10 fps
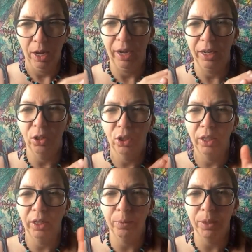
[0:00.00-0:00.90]
I
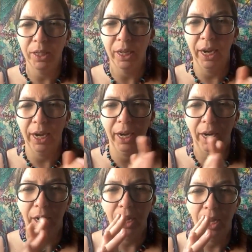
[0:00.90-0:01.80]
usually would
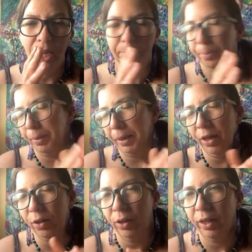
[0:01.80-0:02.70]
say, but
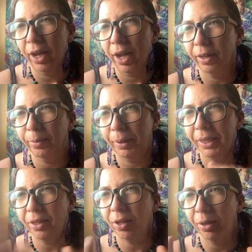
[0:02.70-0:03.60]
other than that,
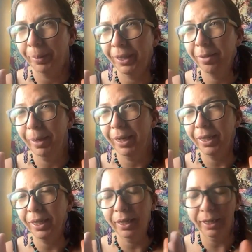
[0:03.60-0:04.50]
peace and calming is
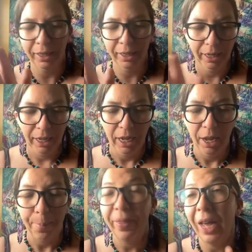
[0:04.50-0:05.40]
amazing.
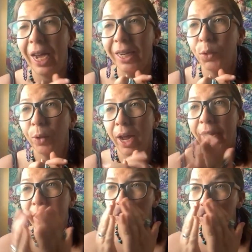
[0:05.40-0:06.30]
But that is what
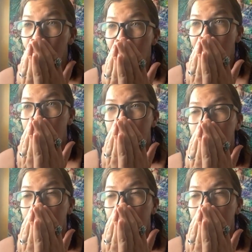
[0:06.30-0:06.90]
I use, right?